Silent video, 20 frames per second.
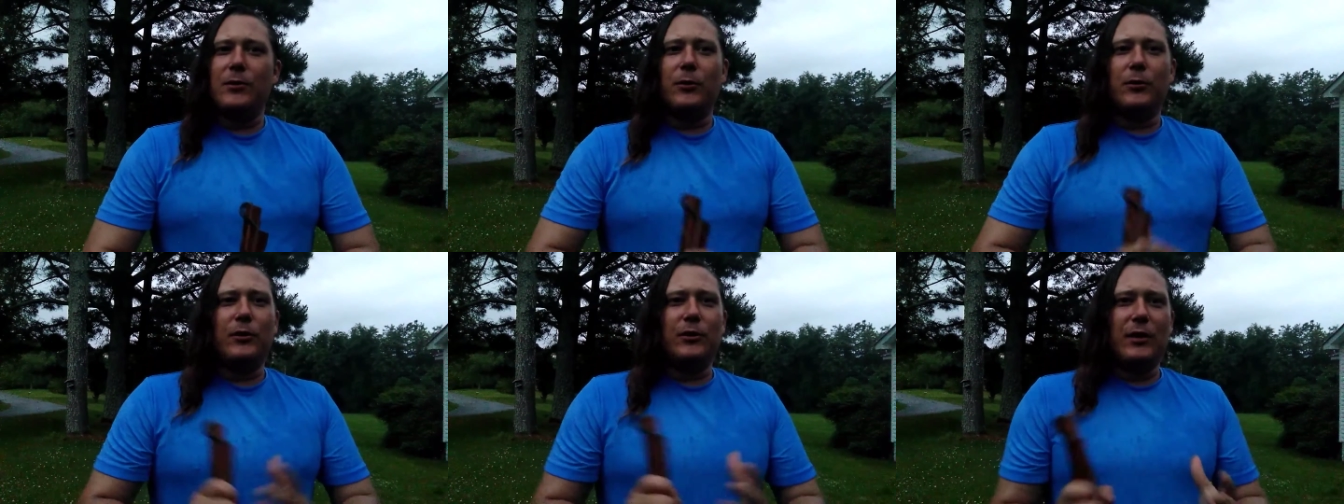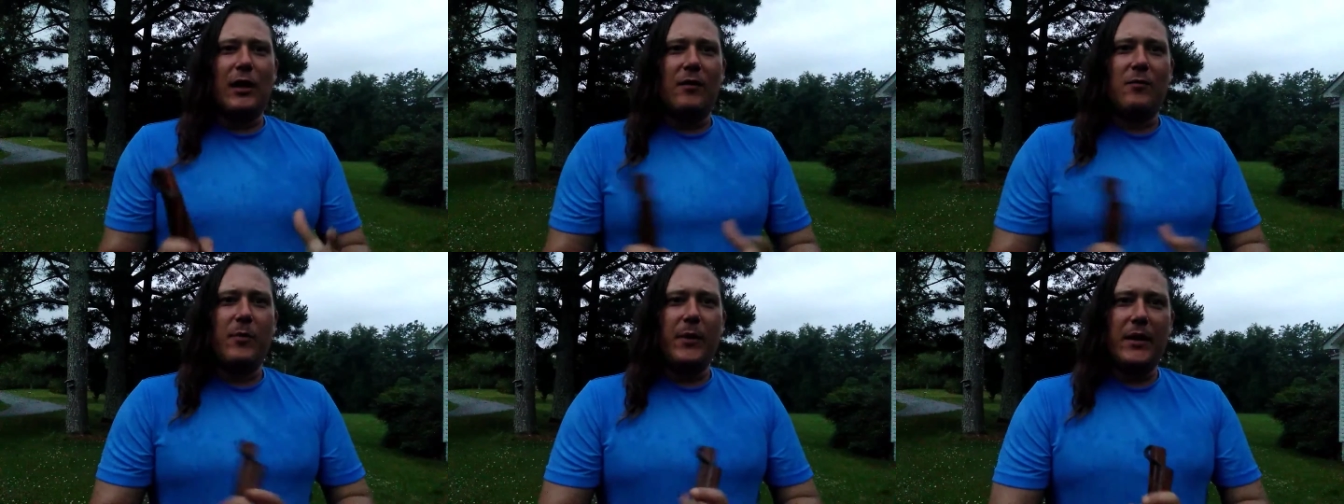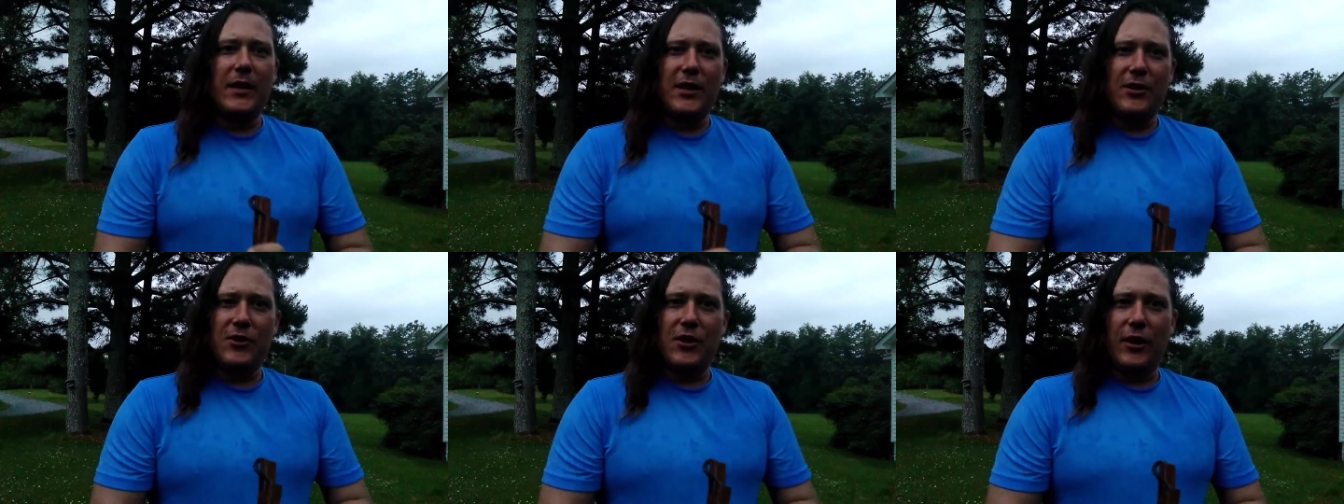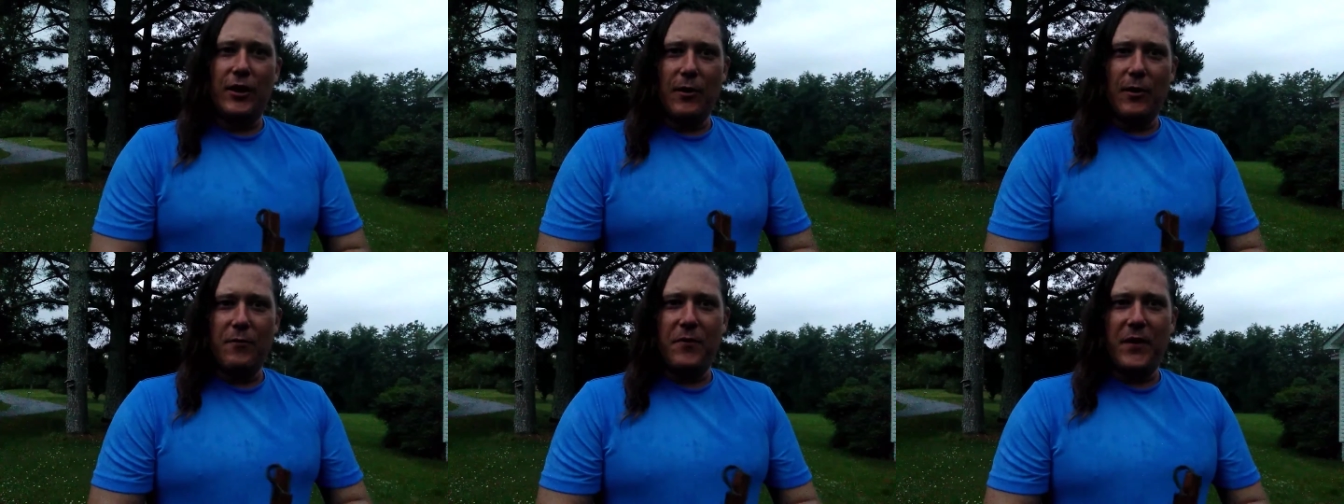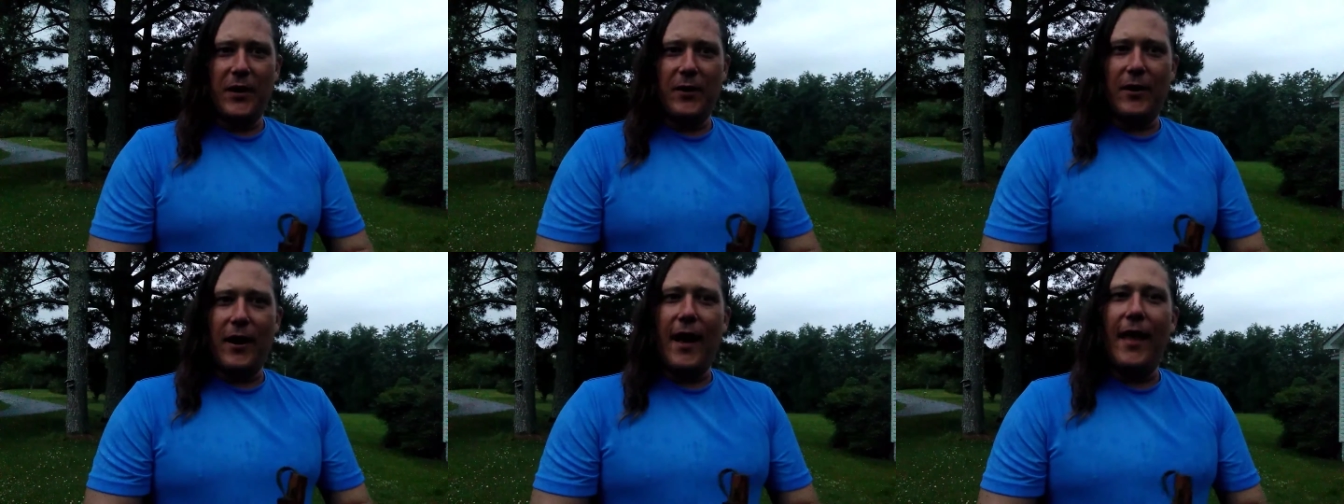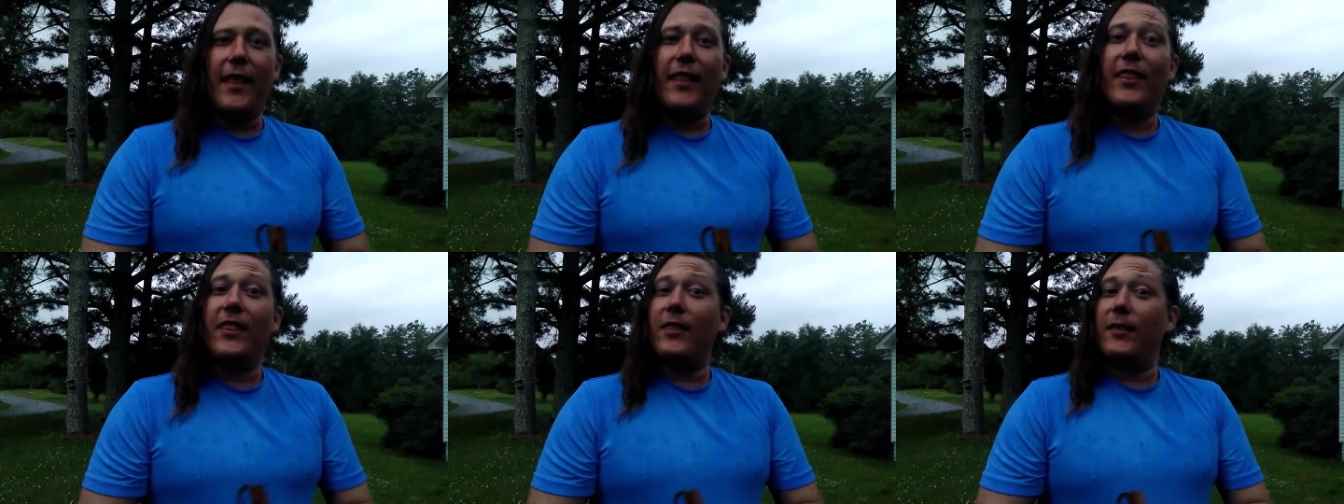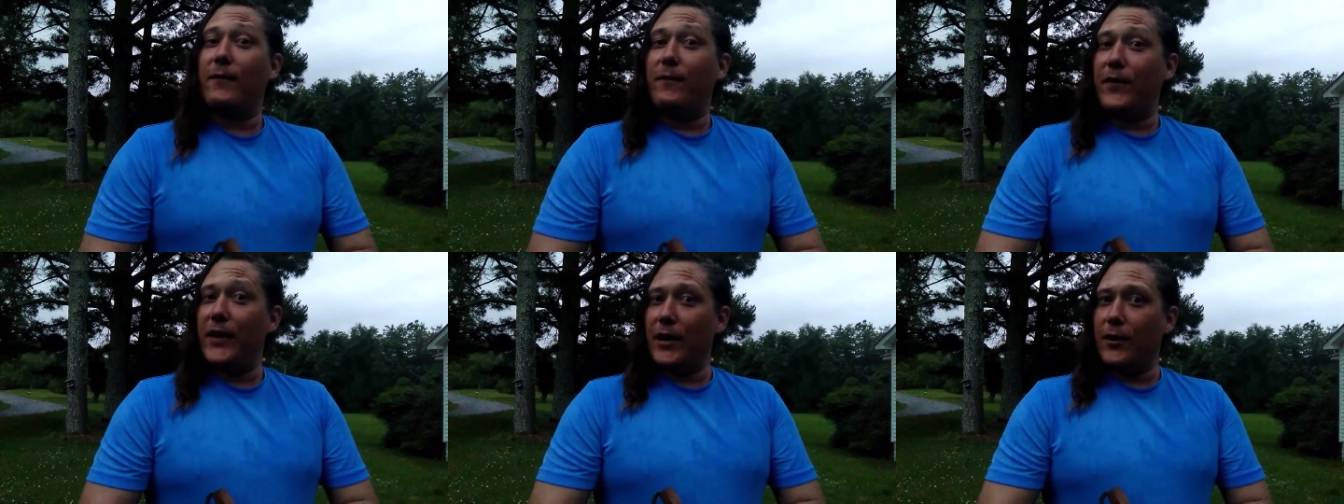You'll just have to be ninja and go figure
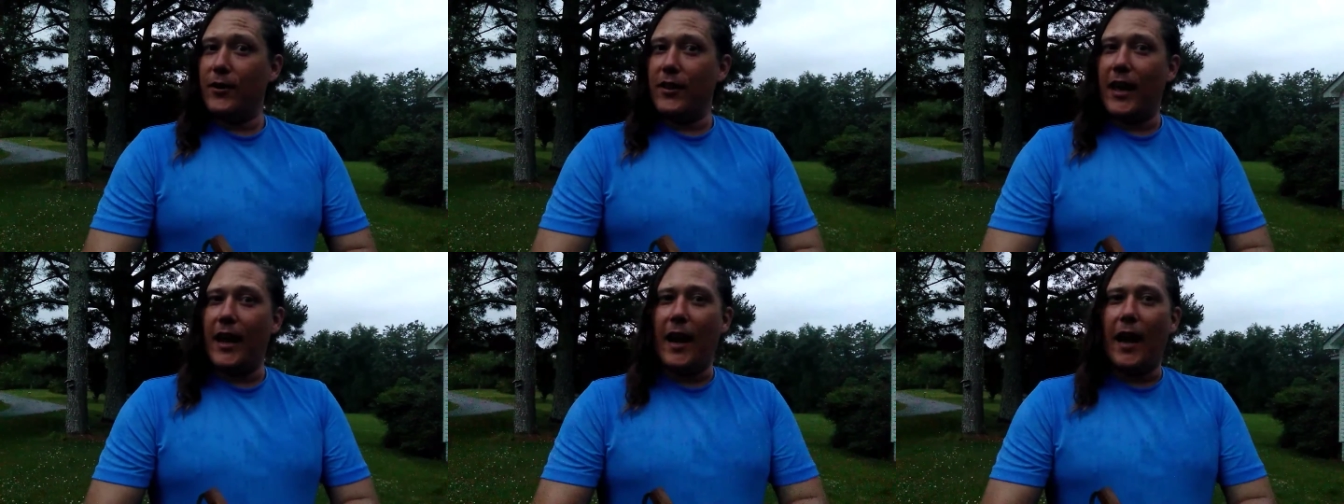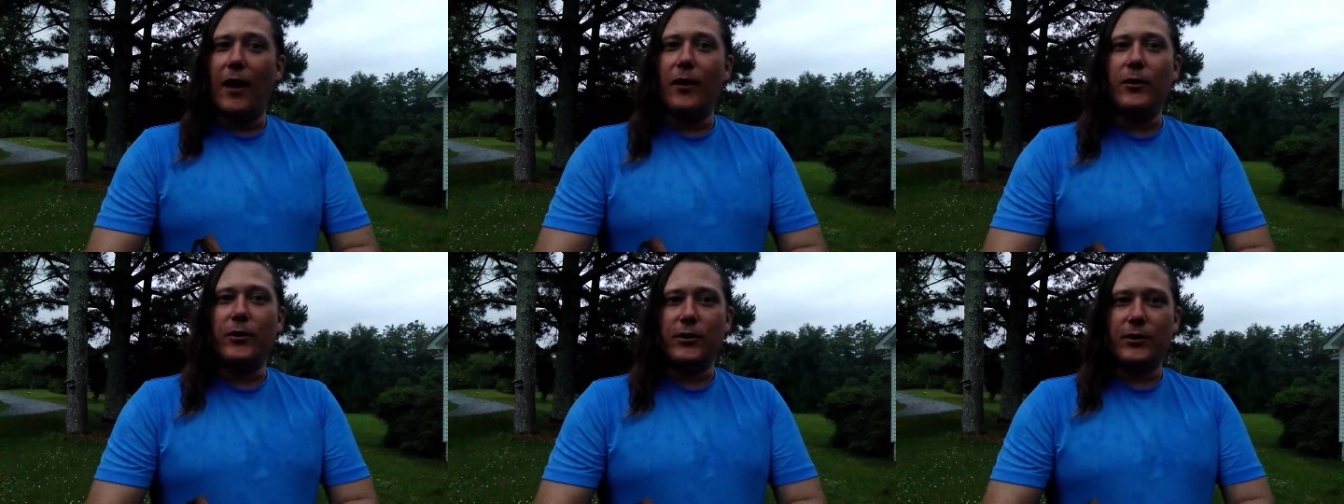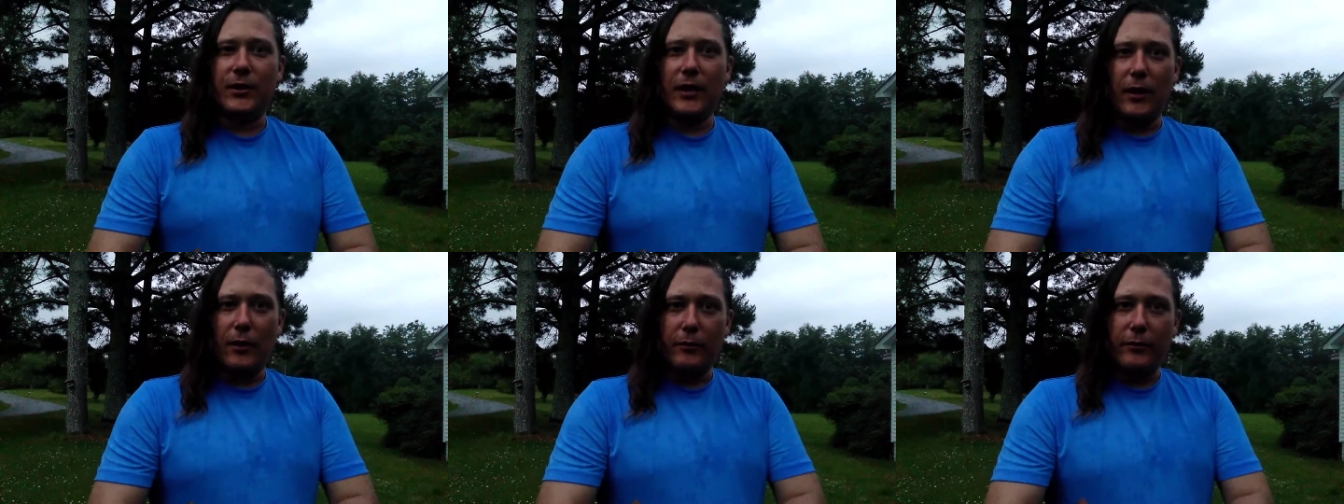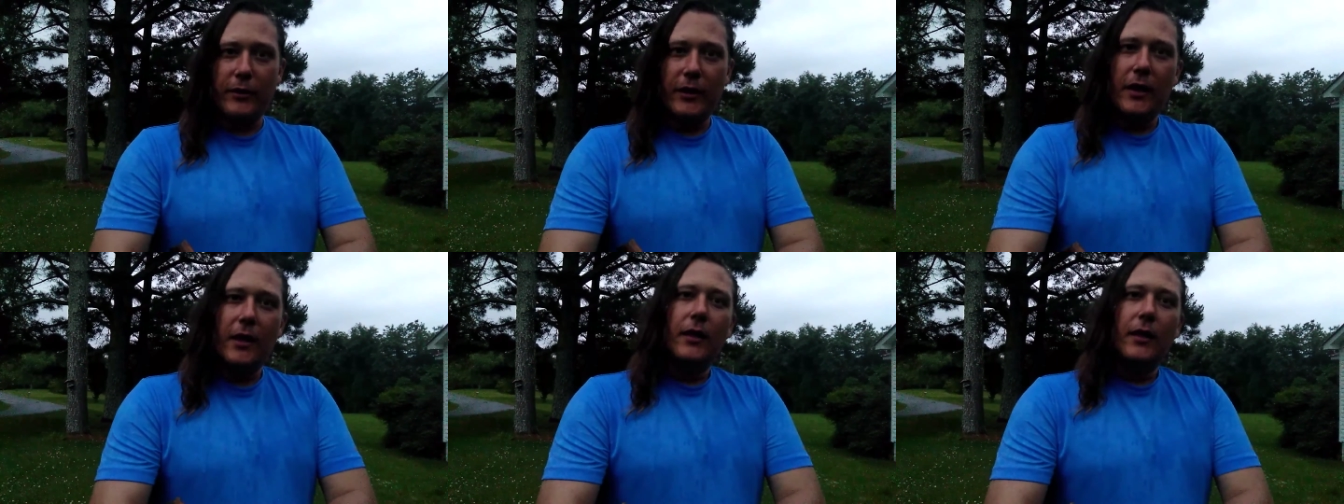that out yourself.